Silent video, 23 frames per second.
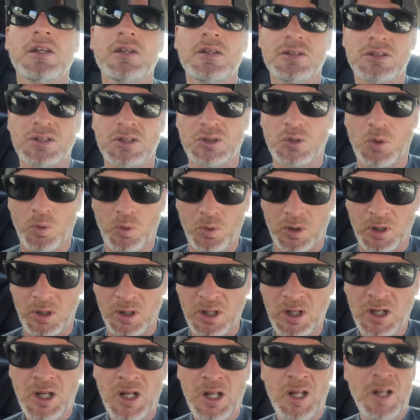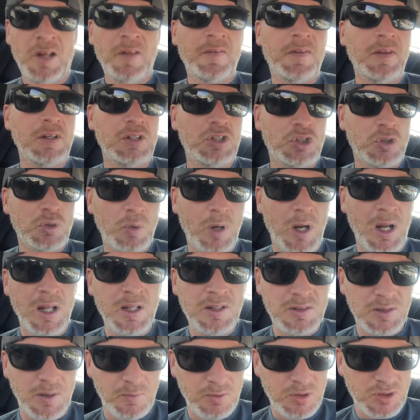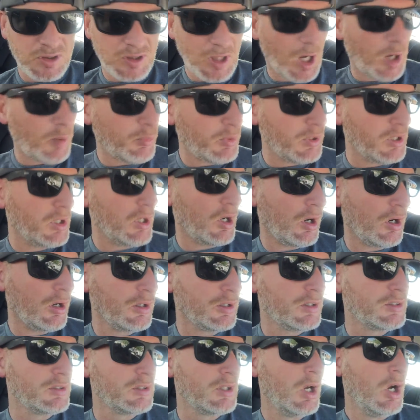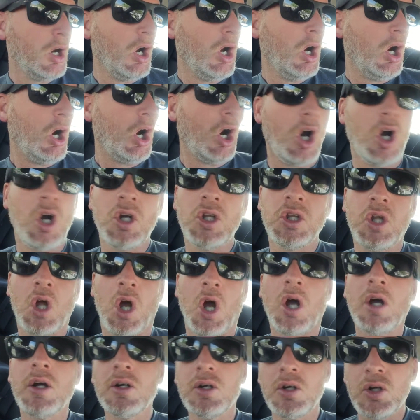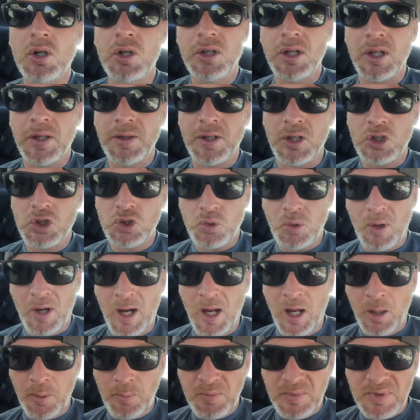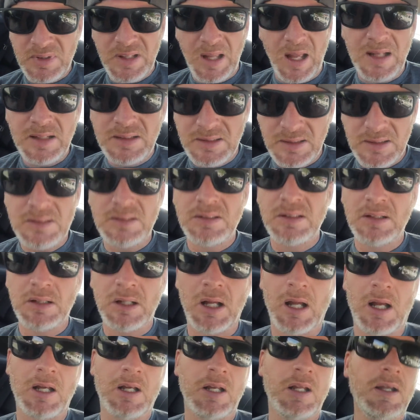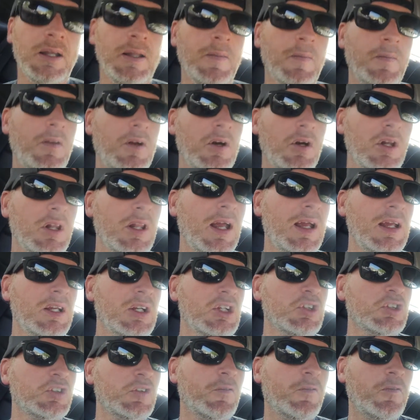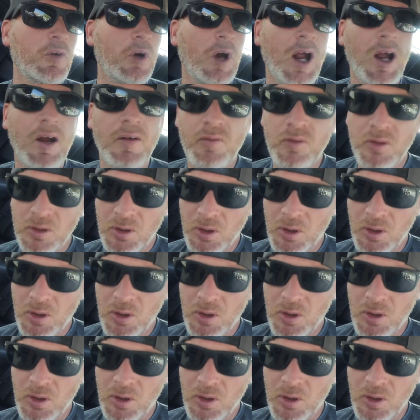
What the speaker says: of the store. The trains of shopping carts are longer than the trams at Disneyland. They're like forever